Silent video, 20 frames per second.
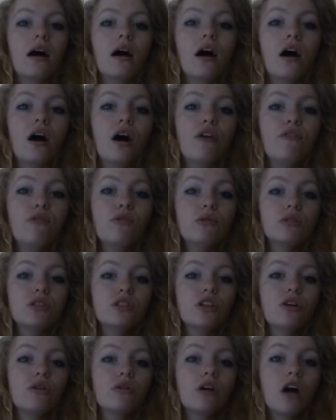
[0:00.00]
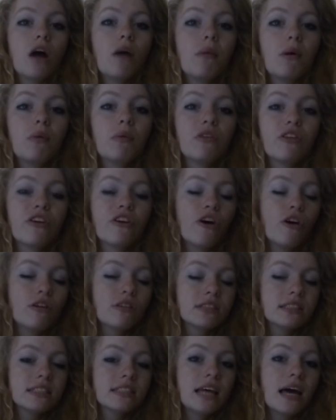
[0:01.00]
I've also come up with a
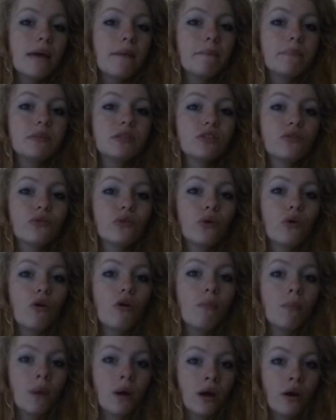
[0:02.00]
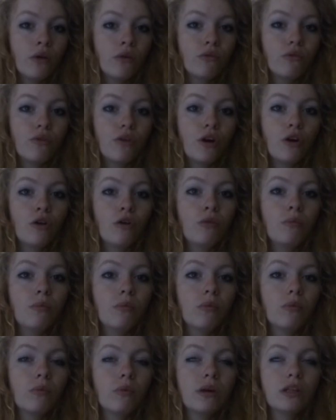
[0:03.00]
concept for my own
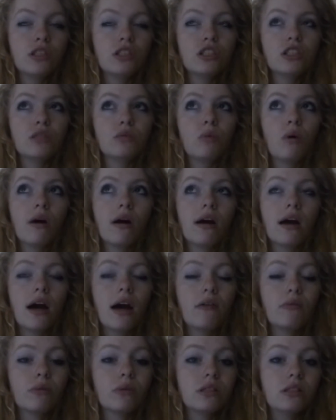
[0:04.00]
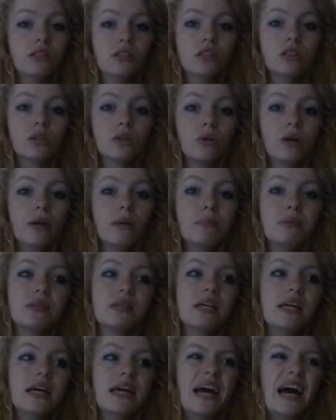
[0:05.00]
film, which is why I have written the script,
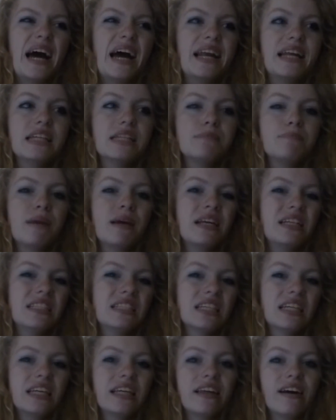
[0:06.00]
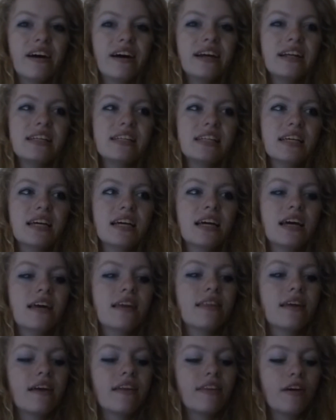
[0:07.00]
and it's basically the
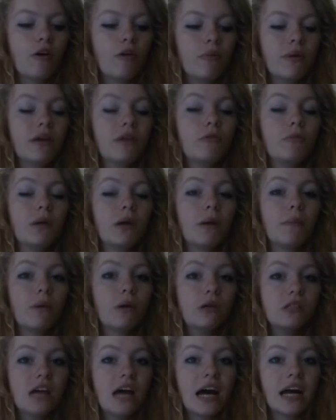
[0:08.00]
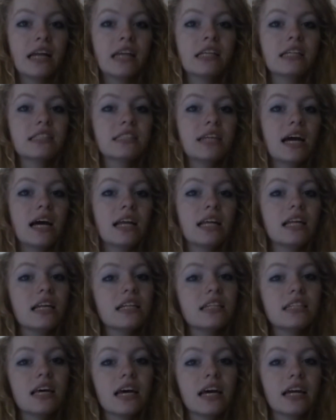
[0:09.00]
idea that there will be a protagonist and an
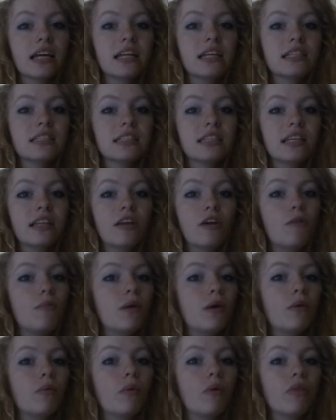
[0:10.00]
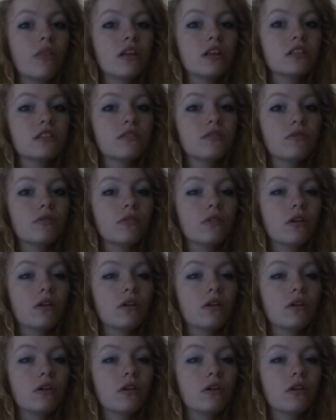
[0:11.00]
antagonist, and there'll be one that's